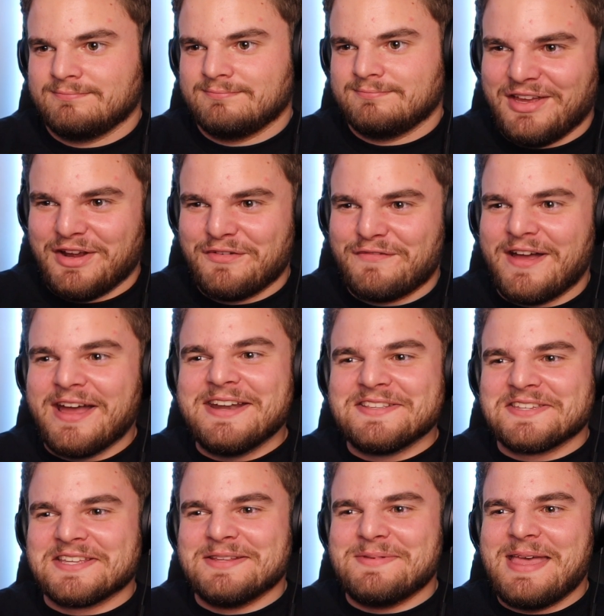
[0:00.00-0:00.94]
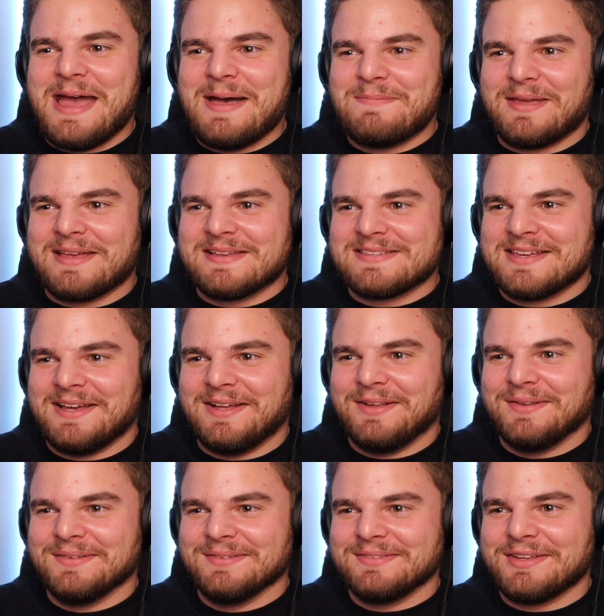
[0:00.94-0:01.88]
Their fight is gonna be epic as
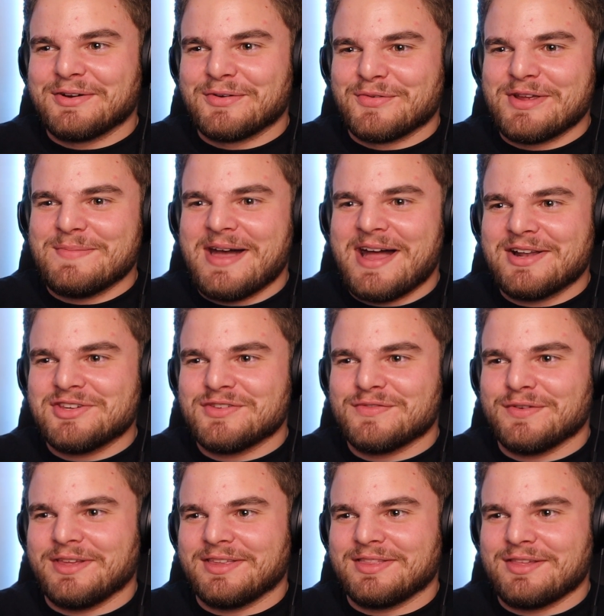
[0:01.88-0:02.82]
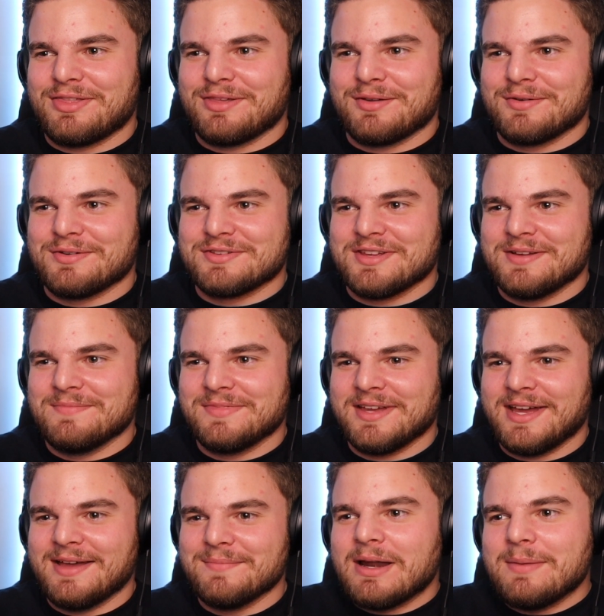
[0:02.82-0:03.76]
hell. Their rematch for like the third or something
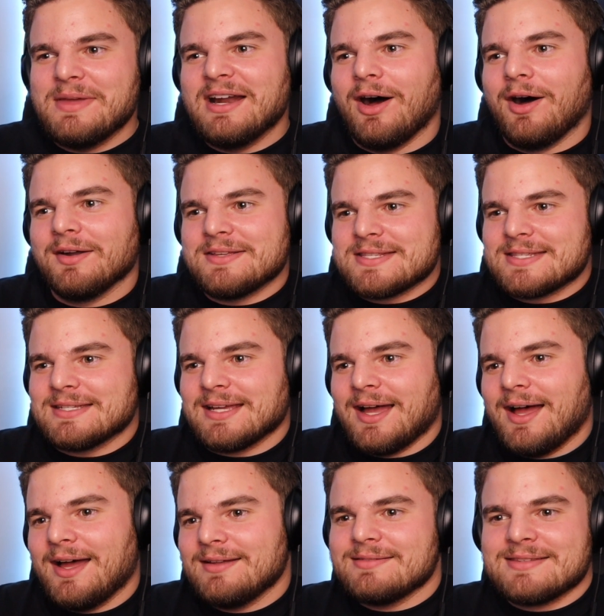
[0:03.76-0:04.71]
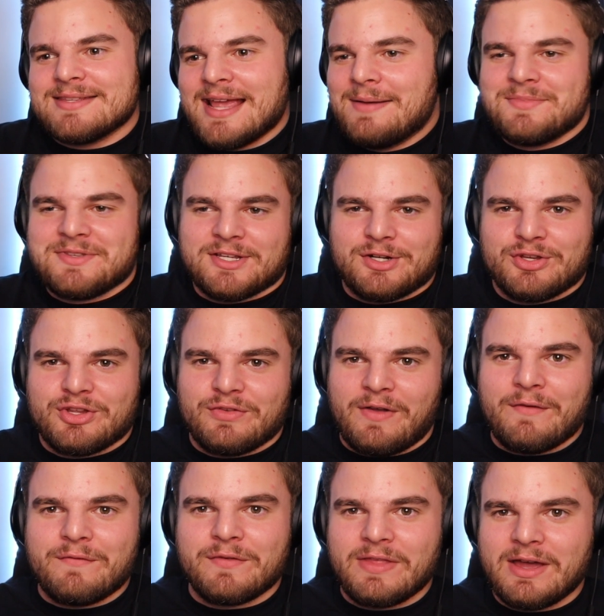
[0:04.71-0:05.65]
time. But I mean, honest to God, Sam set herself
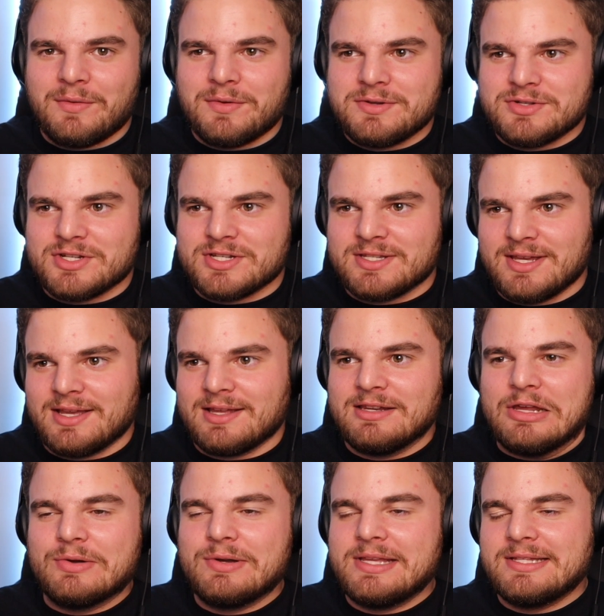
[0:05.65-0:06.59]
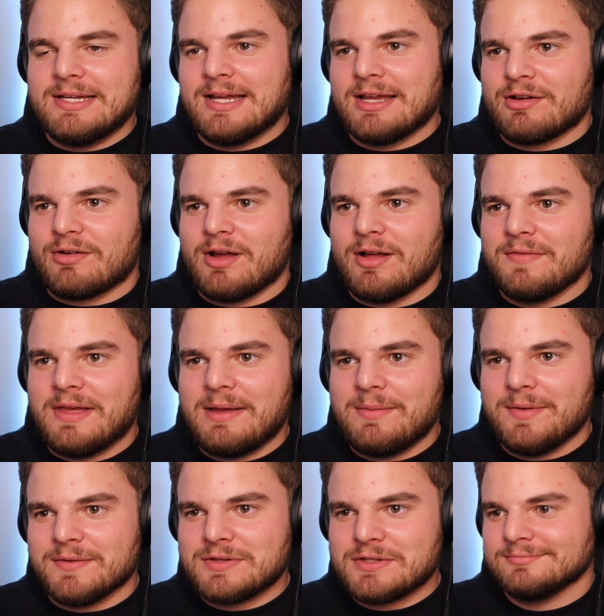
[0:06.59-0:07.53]
up for that one. Just like, no need to egg her on that
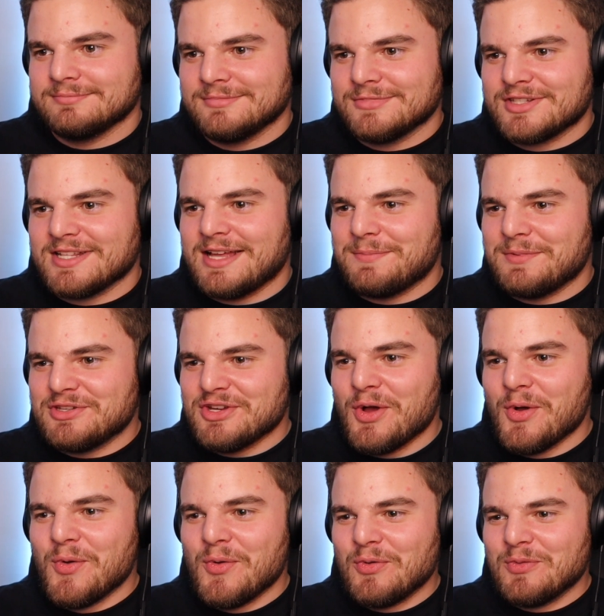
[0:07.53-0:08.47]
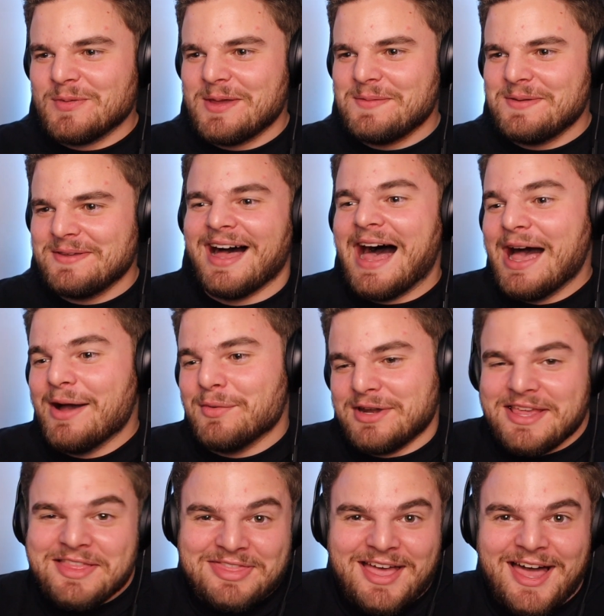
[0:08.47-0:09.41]
much. Sloppy Joes, baby. I would
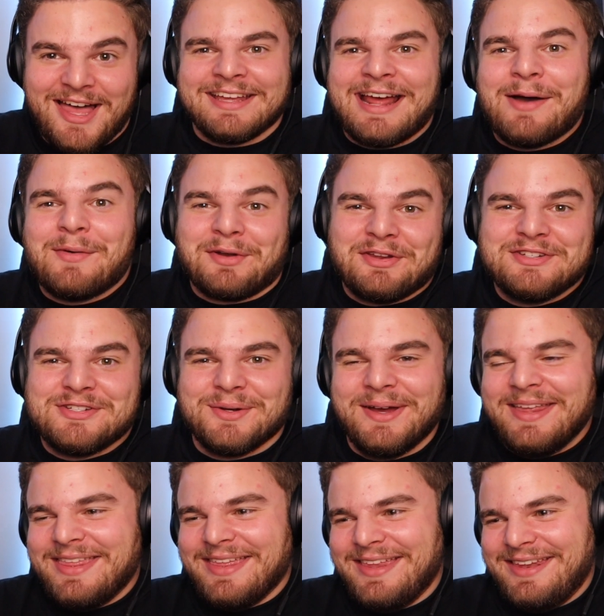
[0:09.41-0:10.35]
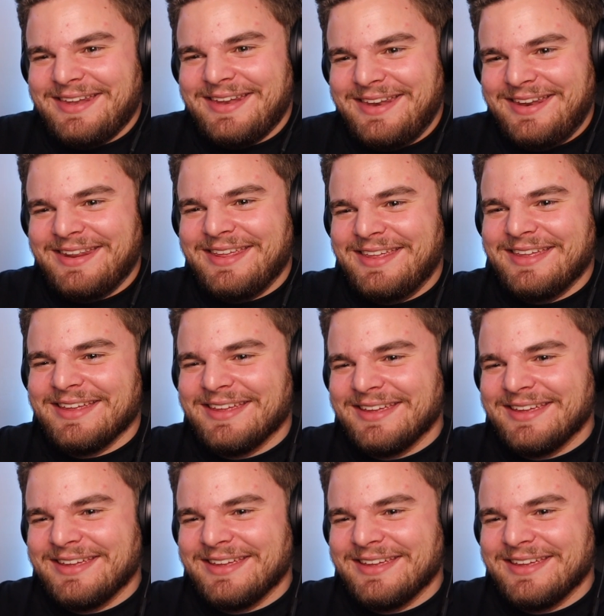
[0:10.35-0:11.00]
eat that and I would enjoy it.